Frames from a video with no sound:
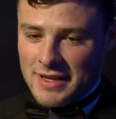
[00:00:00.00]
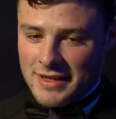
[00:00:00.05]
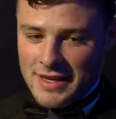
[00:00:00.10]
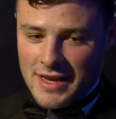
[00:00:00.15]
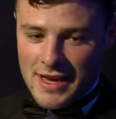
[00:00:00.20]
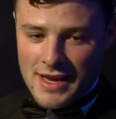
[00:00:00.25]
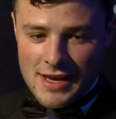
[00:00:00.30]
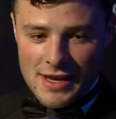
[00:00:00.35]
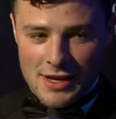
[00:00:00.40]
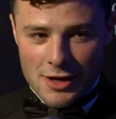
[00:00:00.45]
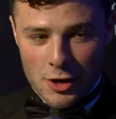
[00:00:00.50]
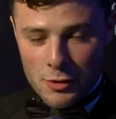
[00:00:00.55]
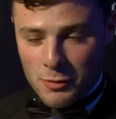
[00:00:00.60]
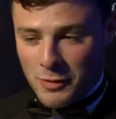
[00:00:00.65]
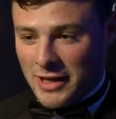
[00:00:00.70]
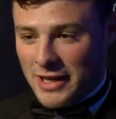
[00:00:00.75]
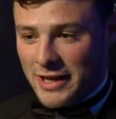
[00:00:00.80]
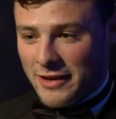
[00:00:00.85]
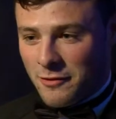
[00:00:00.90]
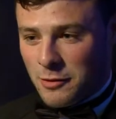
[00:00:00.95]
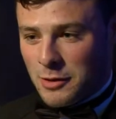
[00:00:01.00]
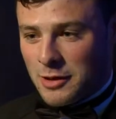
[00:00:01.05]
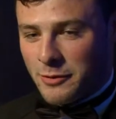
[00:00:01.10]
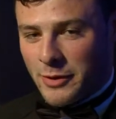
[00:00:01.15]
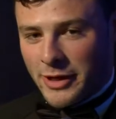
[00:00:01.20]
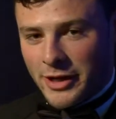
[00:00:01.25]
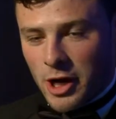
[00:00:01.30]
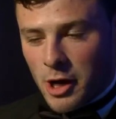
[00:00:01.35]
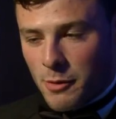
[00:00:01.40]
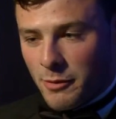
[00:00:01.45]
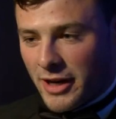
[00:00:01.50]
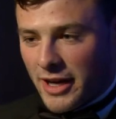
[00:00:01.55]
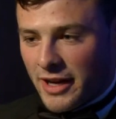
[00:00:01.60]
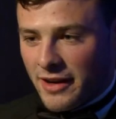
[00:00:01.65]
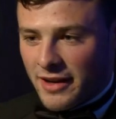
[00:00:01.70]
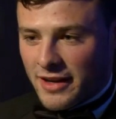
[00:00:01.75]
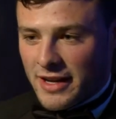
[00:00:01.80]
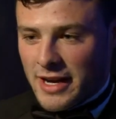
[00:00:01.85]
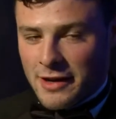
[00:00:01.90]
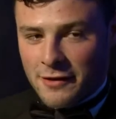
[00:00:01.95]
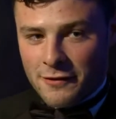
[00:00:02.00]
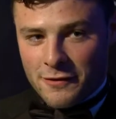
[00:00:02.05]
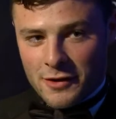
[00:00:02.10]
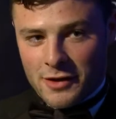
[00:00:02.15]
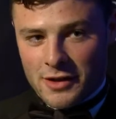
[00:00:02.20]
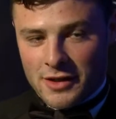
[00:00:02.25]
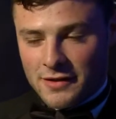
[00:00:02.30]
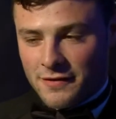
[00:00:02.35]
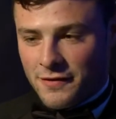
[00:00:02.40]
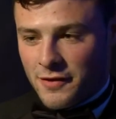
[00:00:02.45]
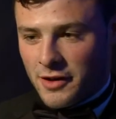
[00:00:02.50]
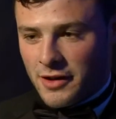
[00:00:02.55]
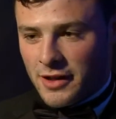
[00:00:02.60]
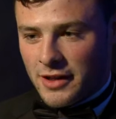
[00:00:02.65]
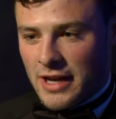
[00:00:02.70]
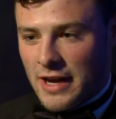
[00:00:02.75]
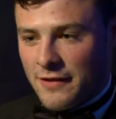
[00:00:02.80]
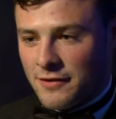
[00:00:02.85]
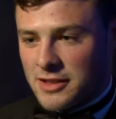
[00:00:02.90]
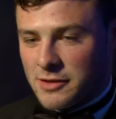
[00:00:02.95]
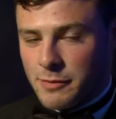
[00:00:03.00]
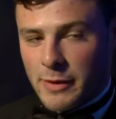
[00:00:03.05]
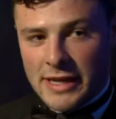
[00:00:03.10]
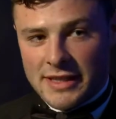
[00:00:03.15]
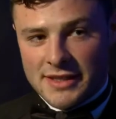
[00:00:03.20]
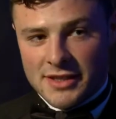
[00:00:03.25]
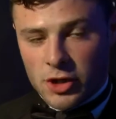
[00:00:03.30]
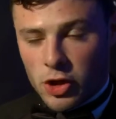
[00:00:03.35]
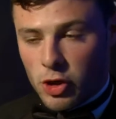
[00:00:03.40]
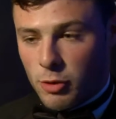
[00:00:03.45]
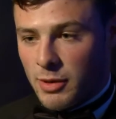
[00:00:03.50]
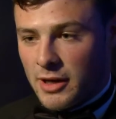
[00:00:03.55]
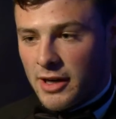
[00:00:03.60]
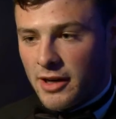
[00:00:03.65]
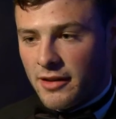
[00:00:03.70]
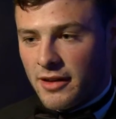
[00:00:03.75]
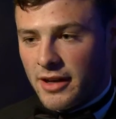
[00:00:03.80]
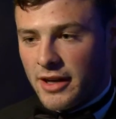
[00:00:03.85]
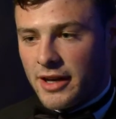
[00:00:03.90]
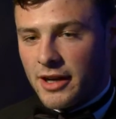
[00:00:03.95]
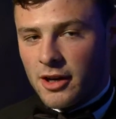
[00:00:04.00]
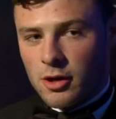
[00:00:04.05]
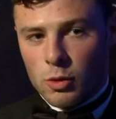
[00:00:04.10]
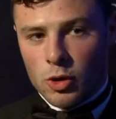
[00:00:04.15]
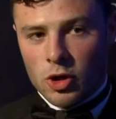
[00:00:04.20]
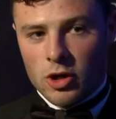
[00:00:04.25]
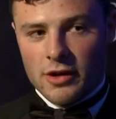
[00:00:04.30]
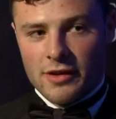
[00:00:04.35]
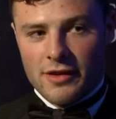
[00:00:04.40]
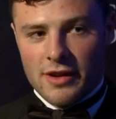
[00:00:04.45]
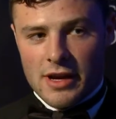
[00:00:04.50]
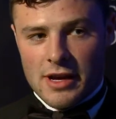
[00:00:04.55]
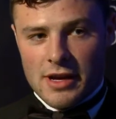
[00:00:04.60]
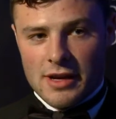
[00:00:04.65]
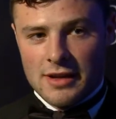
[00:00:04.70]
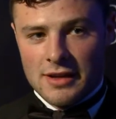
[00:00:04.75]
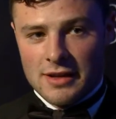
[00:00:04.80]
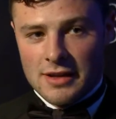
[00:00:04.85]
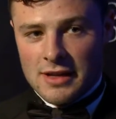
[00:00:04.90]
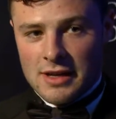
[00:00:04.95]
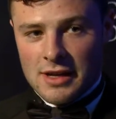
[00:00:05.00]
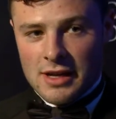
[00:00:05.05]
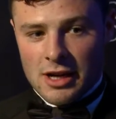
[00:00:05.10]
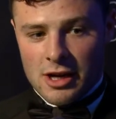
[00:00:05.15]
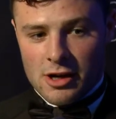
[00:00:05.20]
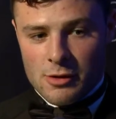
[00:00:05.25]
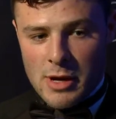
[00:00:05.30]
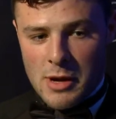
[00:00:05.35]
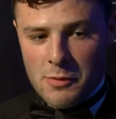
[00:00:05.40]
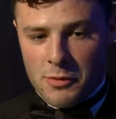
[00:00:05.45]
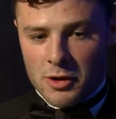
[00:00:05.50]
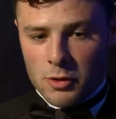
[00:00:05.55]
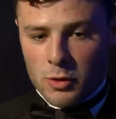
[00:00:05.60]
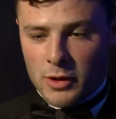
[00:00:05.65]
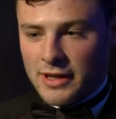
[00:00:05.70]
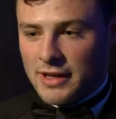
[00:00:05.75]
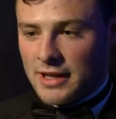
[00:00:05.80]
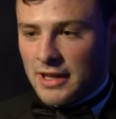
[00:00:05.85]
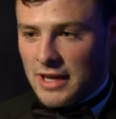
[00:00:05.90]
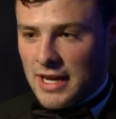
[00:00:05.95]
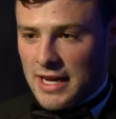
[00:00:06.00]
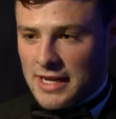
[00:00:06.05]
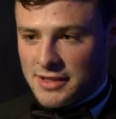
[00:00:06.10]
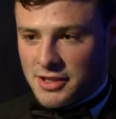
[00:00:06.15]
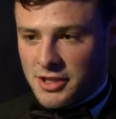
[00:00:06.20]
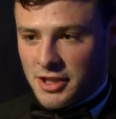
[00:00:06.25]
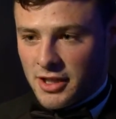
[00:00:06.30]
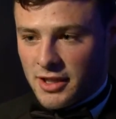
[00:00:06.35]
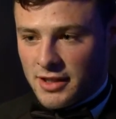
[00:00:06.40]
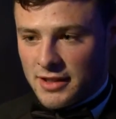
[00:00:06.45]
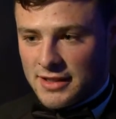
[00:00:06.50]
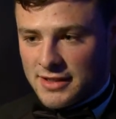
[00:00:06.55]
Yeah, unbelievable to be nominated again for the Nevin Spence Young Player of the Year award. I remember winning it last year.